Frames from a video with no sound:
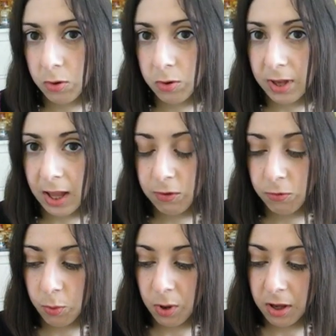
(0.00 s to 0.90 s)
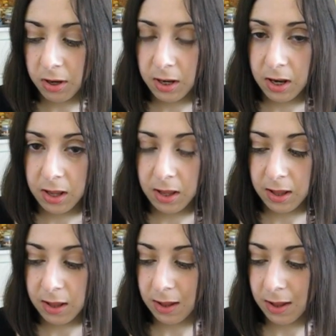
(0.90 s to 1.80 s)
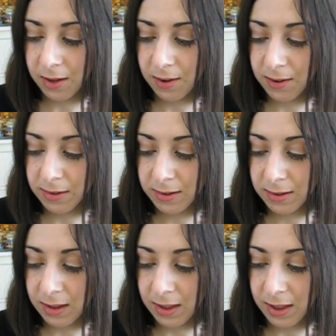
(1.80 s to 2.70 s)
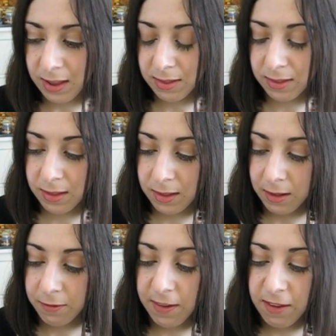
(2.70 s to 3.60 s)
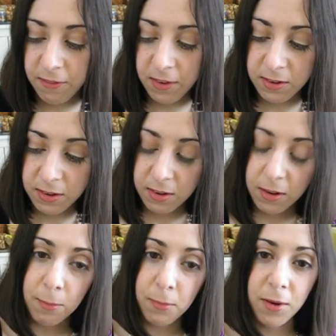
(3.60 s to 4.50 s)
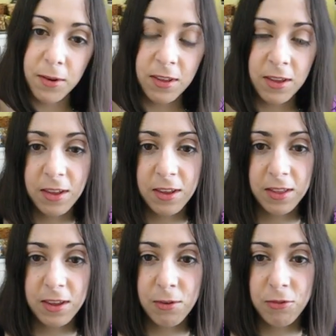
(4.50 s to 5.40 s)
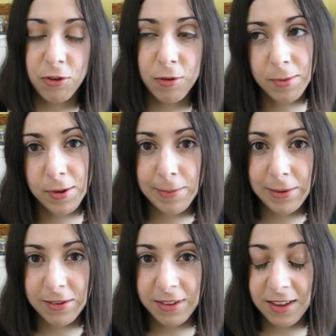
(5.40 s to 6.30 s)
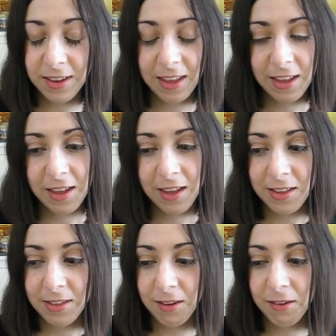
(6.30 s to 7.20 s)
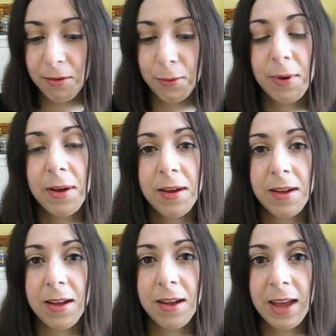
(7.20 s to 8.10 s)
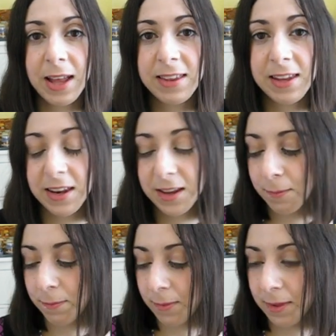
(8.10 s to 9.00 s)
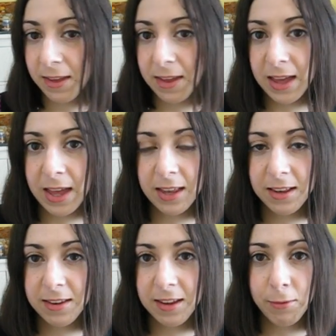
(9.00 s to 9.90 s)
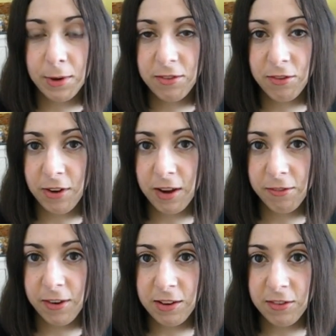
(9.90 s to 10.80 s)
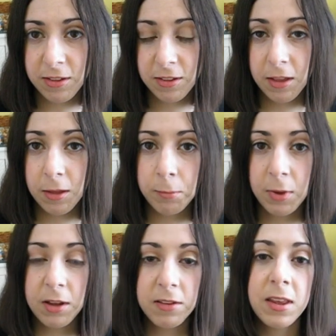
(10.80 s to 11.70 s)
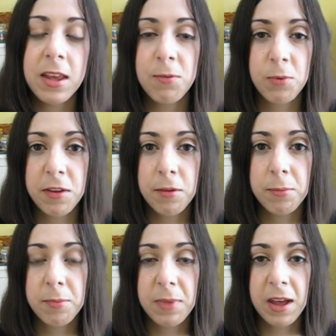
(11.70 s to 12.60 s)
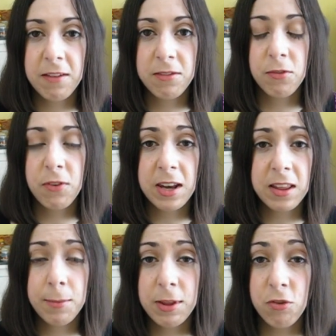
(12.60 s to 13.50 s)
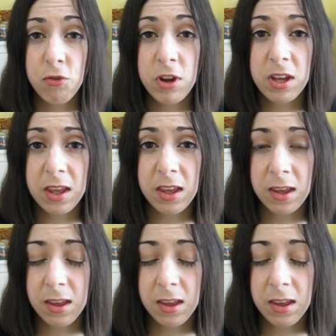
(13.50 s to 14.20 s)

Next one I got is a favourite among the YouTube community, so I had to get it and I wanted to try it for ages, but it is one of them that I do find is a bit streaky.